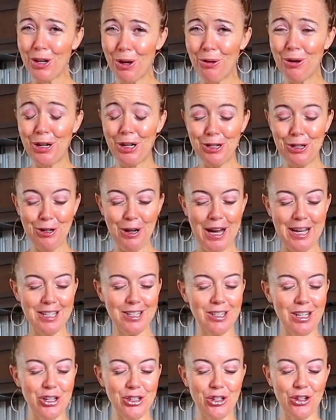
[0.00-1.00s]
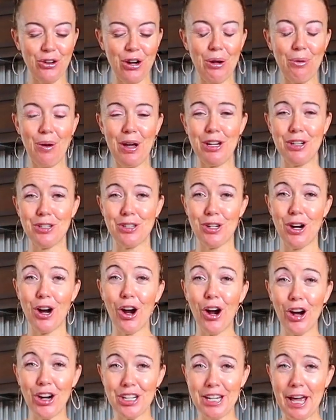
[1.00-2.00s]
good, you guys. Such a great way to
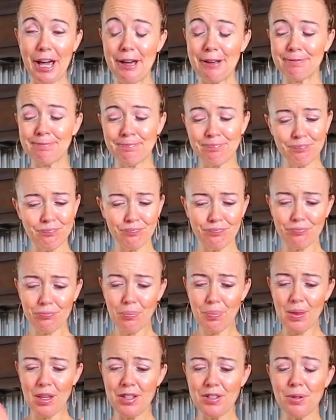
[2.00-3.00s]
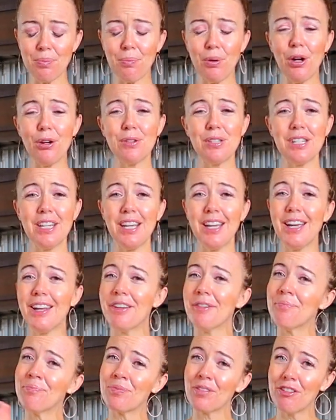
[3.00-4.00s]
start our day.
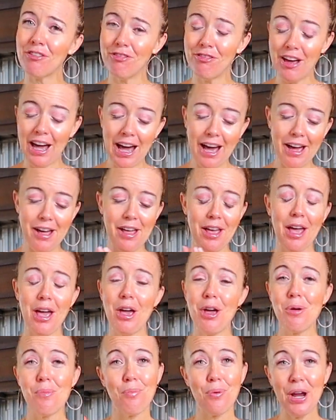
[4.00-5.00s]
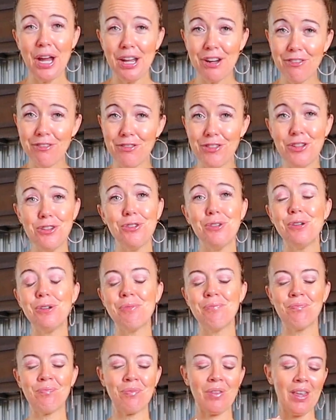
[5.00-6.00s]
Protein, fat, brain
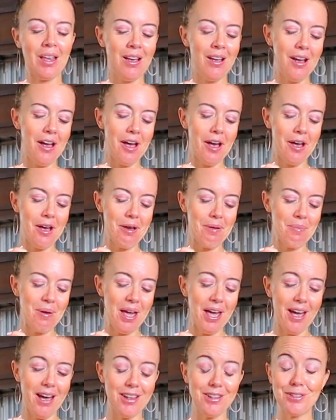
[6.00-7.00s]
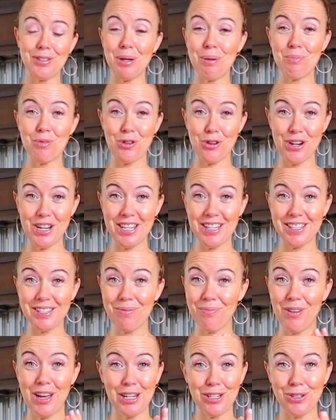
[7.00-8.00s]
fuel, and some greens,
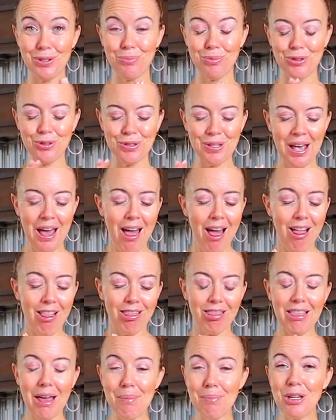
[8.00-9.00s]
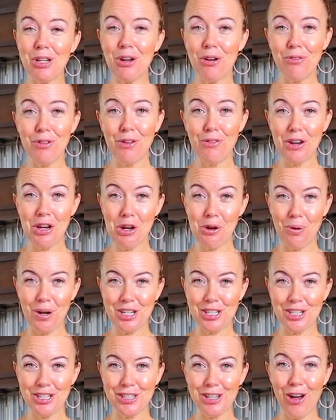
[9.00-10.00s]
some vegetables. Let me know if you have any
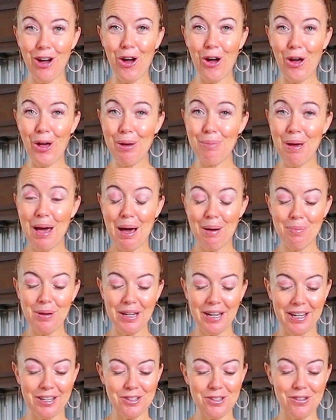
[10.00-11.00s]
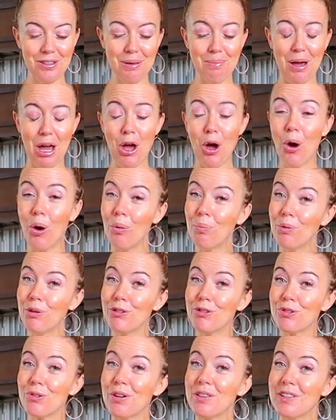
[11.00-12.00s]
questions at all. I'm happy to answer them. I hope you
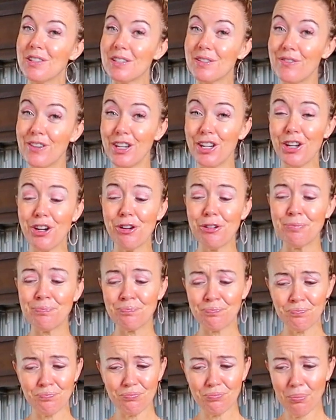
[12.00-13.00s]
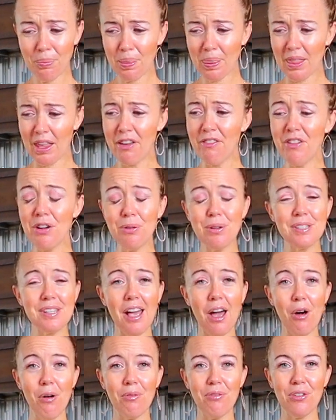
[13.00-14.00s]
enjoyed this video. If it was
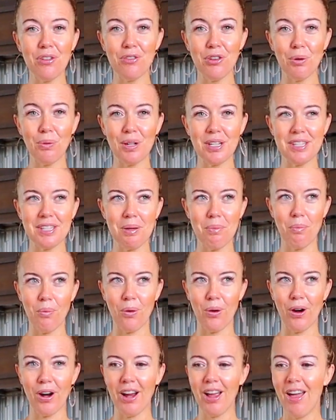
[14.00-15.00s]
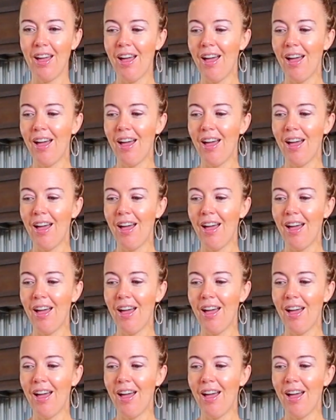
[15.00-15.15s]
helpful, if you want to see more